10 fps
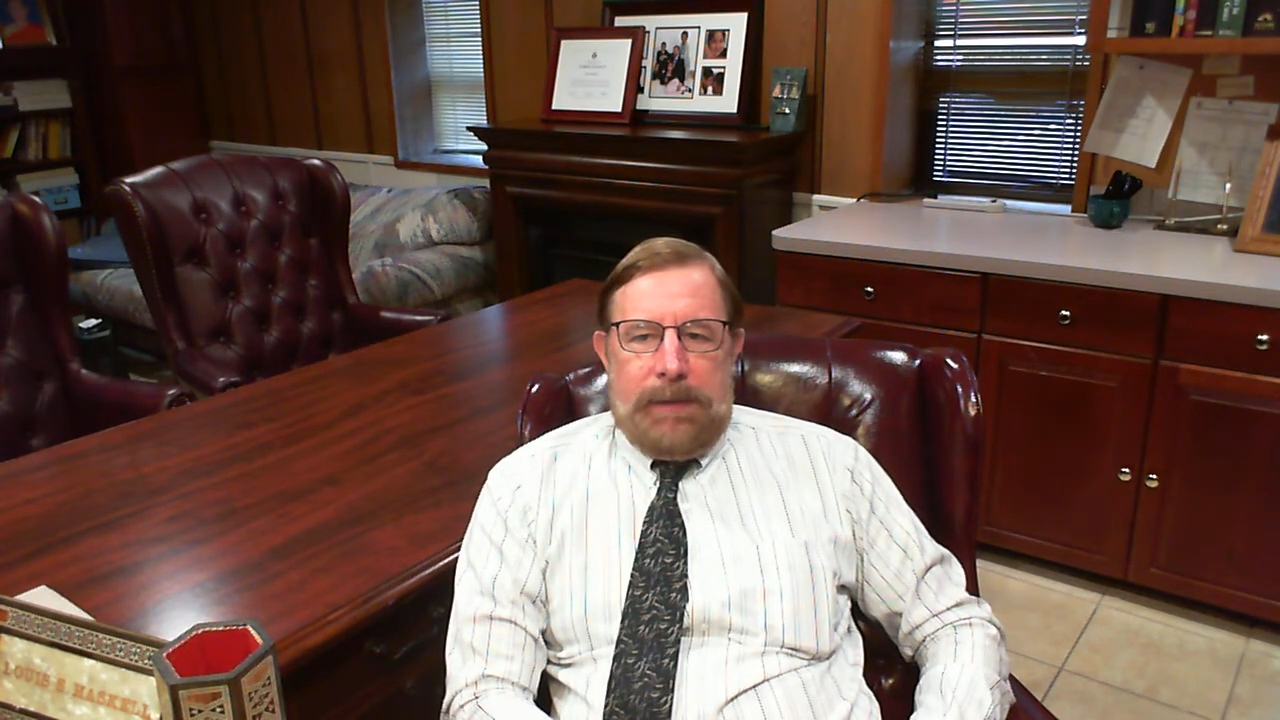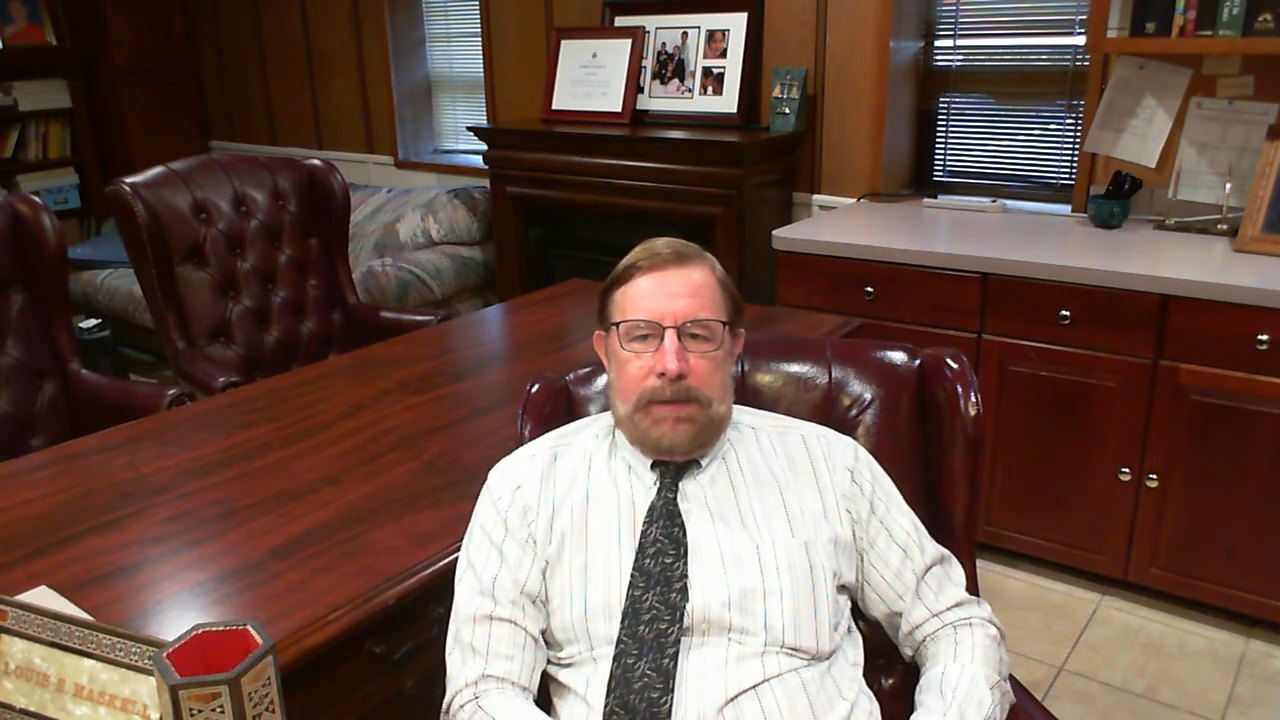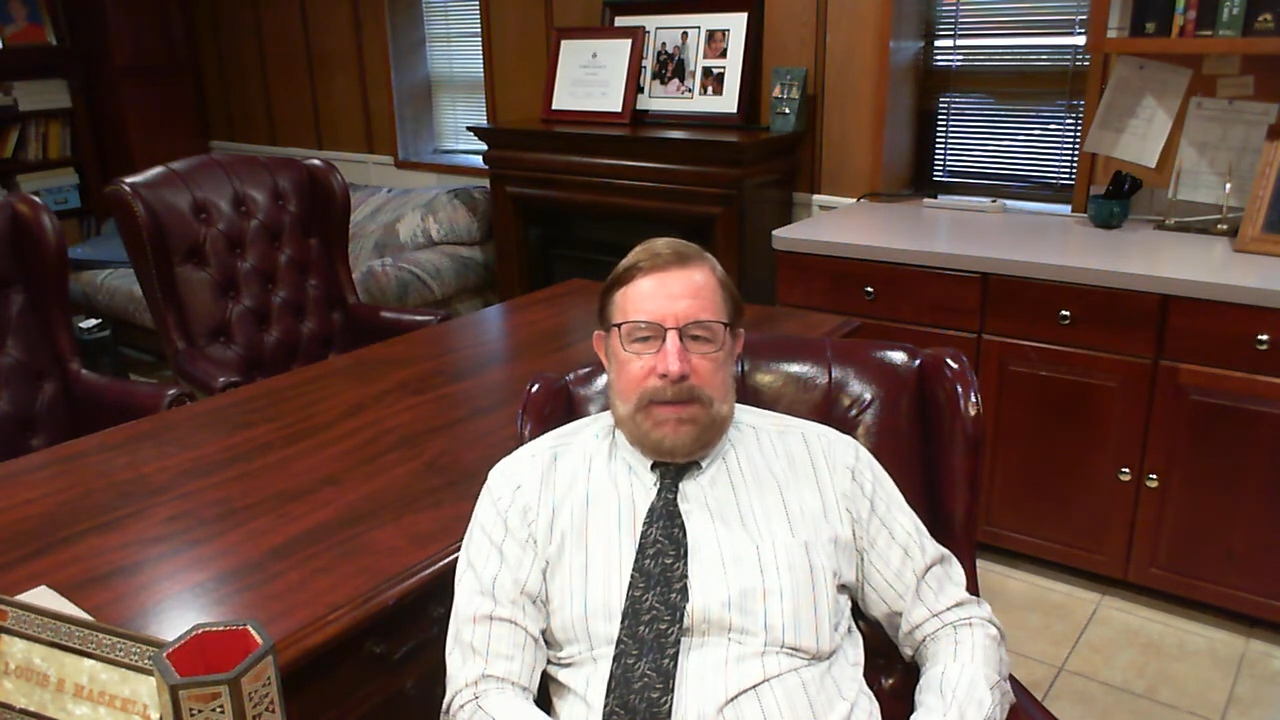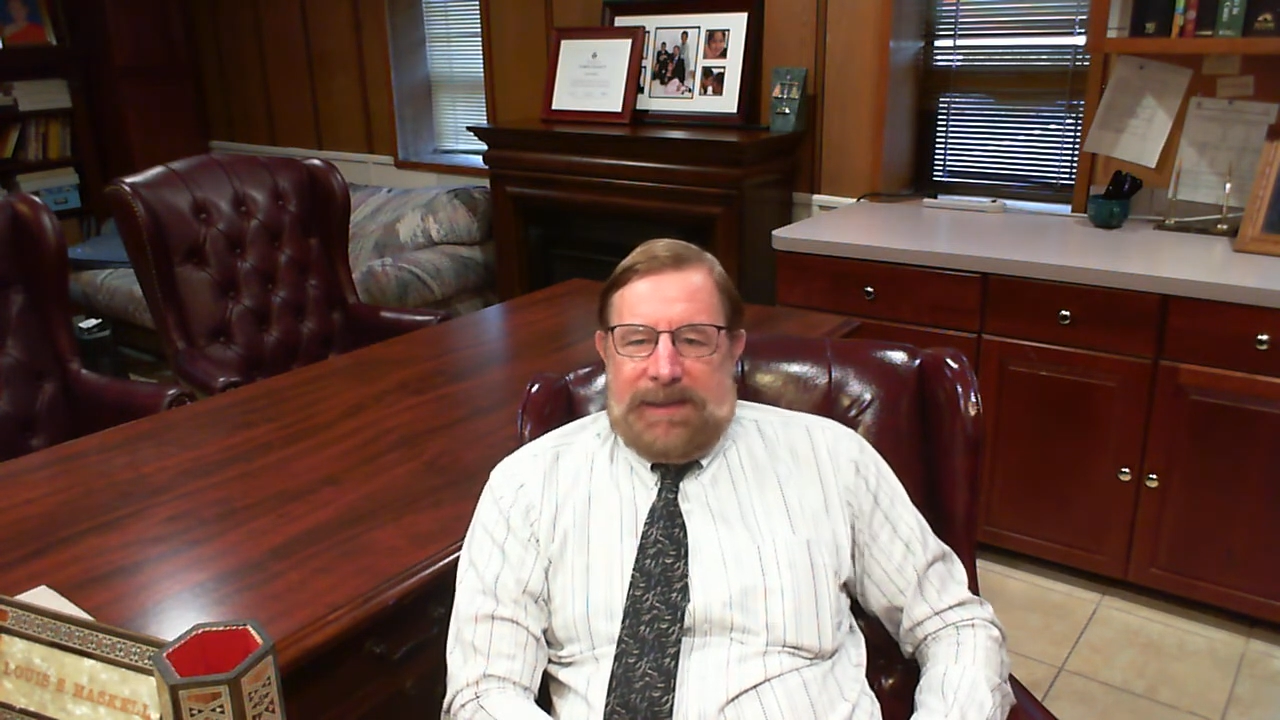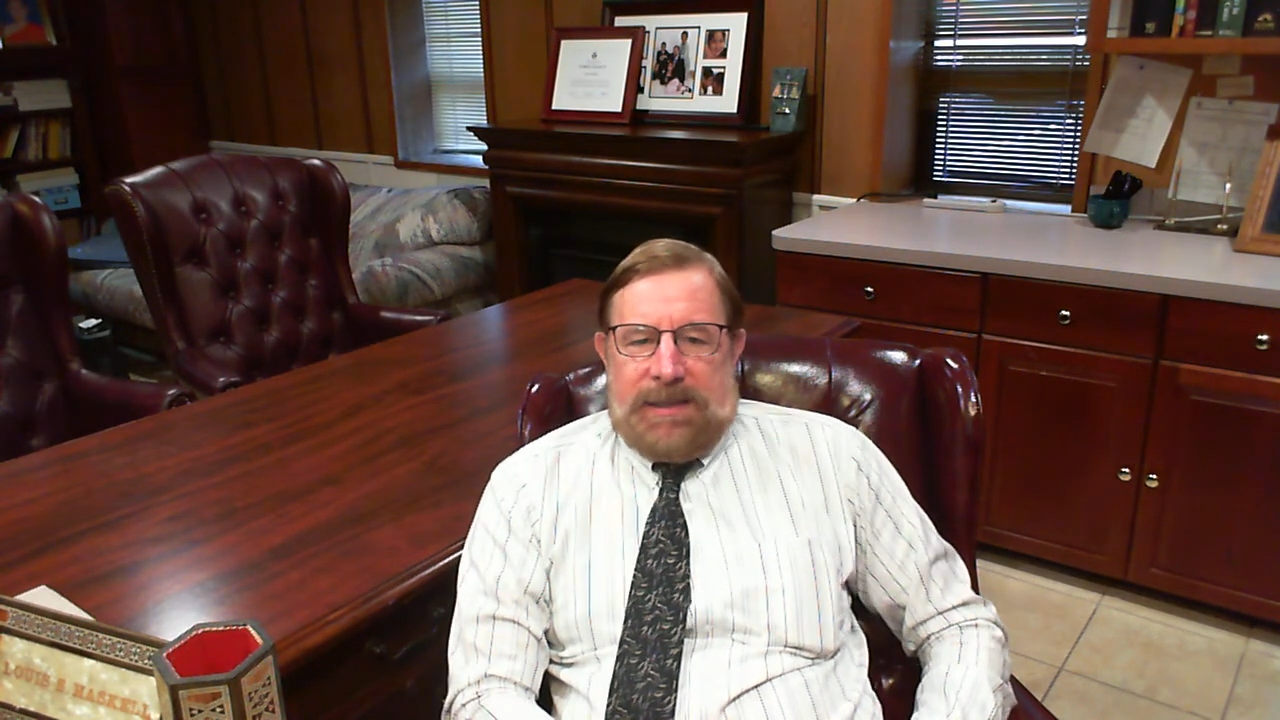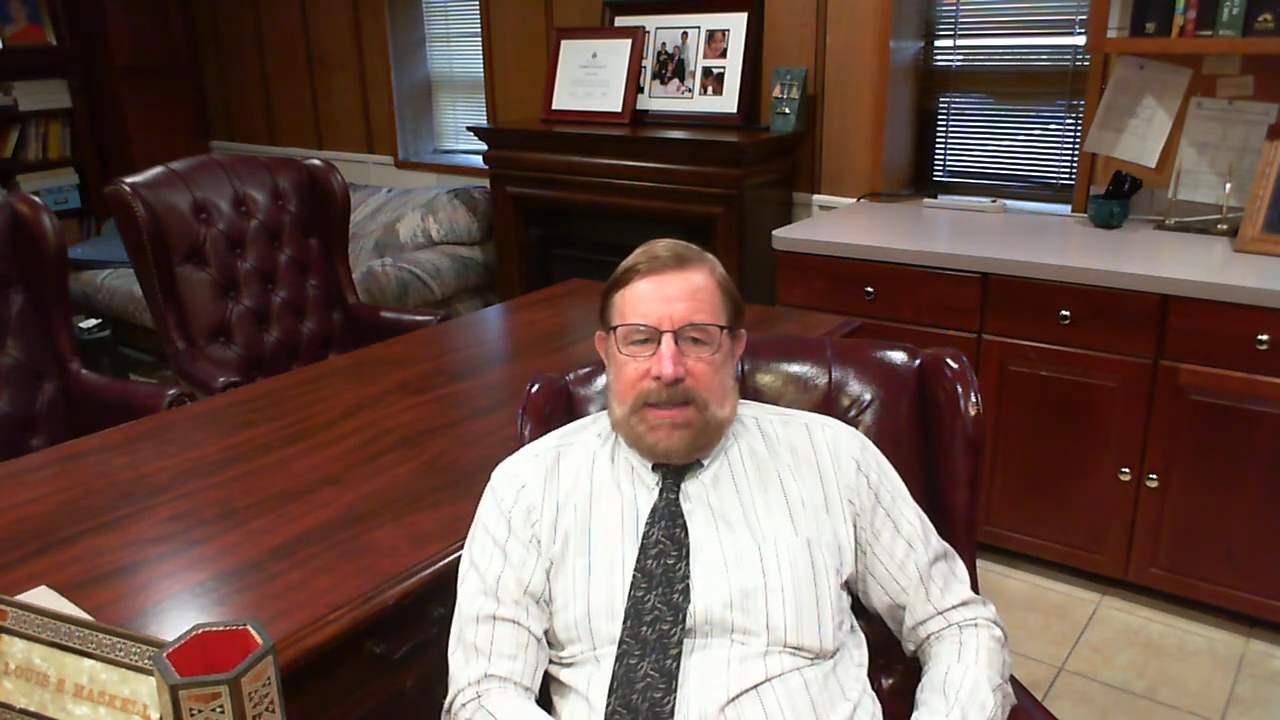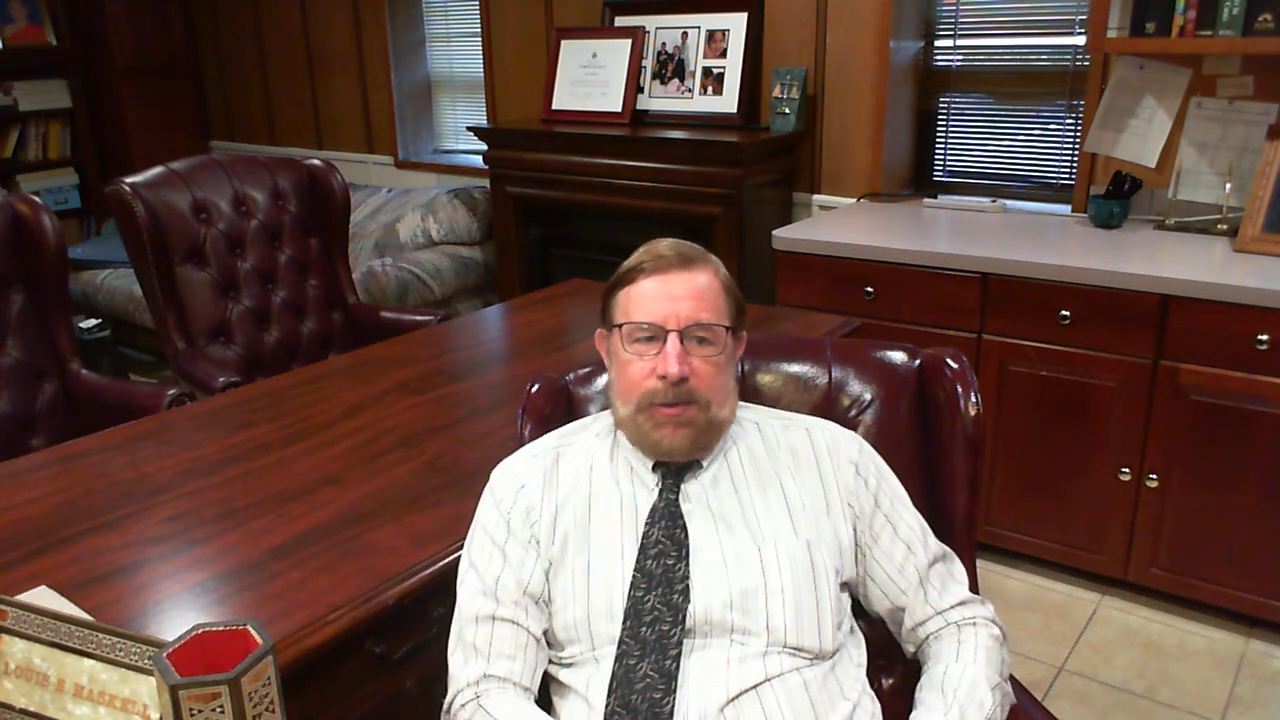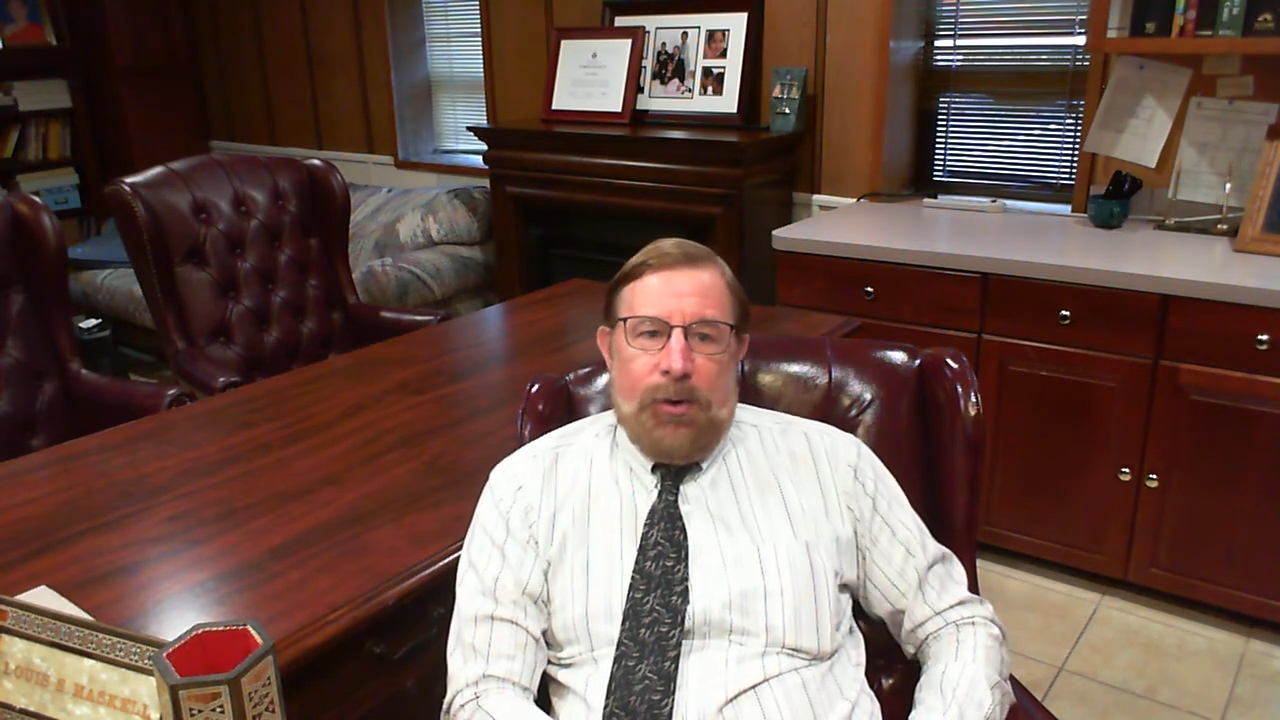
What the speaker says: it's just